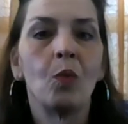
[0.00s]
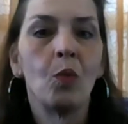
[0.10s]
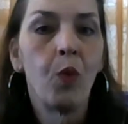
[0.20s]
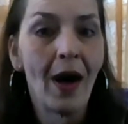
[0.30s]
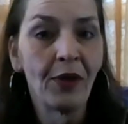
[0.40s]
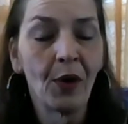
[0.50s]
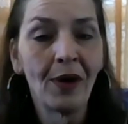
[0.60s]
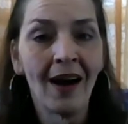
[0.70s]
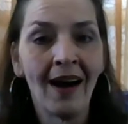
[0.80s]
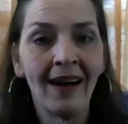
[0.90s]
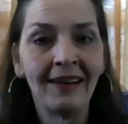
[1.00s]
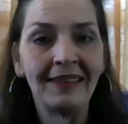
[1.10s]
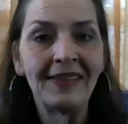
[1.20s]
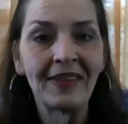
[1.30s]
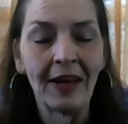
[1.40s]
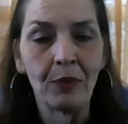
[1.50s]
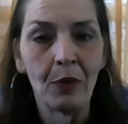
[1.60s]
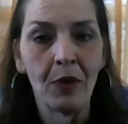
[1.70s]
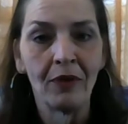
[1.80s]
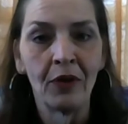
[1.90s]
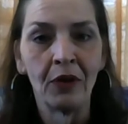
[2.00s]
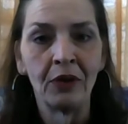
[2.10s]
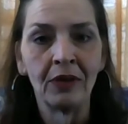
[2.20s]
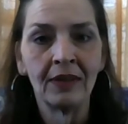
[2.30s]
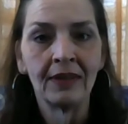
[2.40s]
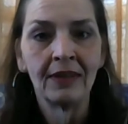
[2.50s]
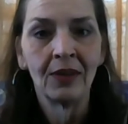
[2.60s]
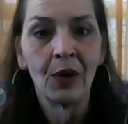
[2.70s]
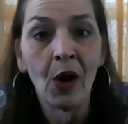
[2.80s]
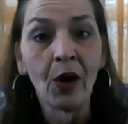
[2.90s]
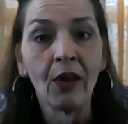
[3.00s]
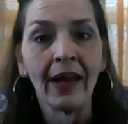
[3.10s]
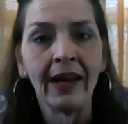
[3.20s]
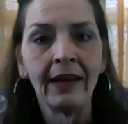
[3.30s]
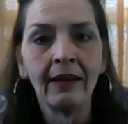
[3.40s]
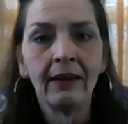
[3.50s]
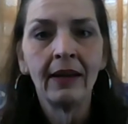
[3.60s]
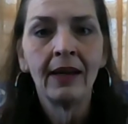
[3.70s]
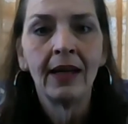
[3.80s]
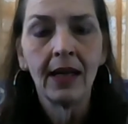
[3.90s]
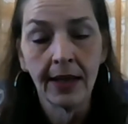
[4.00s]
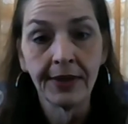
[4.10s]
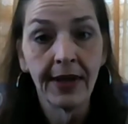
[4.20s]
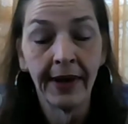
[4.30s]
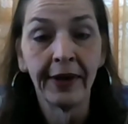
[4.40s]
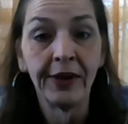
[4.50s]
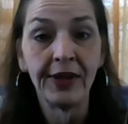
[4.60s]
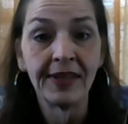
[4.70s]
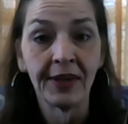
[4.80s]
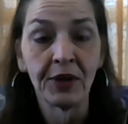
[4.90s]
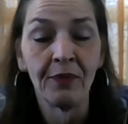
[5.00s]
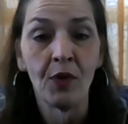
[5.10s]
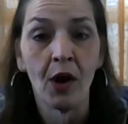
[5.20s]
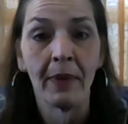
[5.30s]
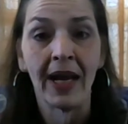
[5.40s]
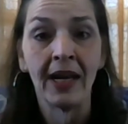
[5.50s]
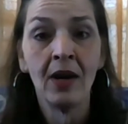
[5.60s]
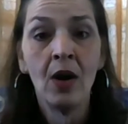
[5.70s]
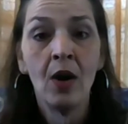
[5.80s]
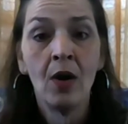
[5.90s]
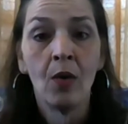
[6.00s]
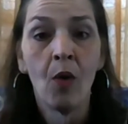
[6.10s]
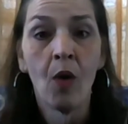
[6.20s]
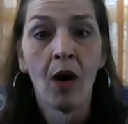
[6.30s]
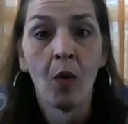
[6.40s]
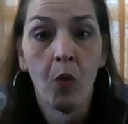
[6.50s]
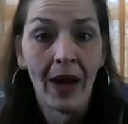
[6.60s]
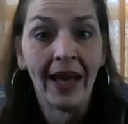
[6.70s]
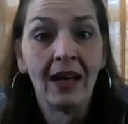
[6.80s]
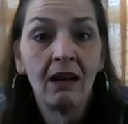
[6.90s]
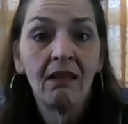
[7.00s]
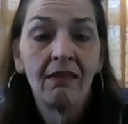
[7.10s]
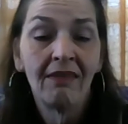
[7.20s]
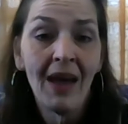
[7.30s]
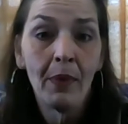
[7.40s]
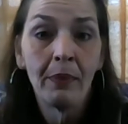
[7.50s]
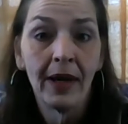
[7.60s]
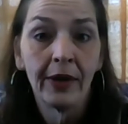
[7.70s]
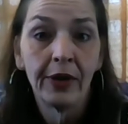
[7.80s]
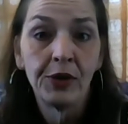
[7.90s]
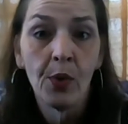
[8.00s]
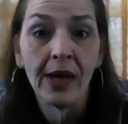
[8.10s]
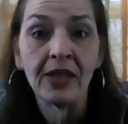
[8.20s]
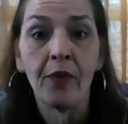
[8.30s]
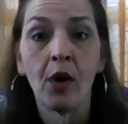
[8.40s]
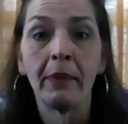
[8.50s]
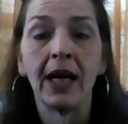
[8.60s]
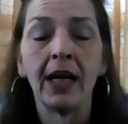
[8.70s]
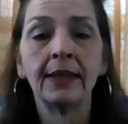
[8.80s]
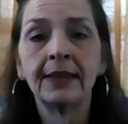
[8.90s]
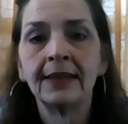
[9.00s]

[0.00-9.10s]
whether or not skin removal early is a good decision for me, or when that would be a good choice for me.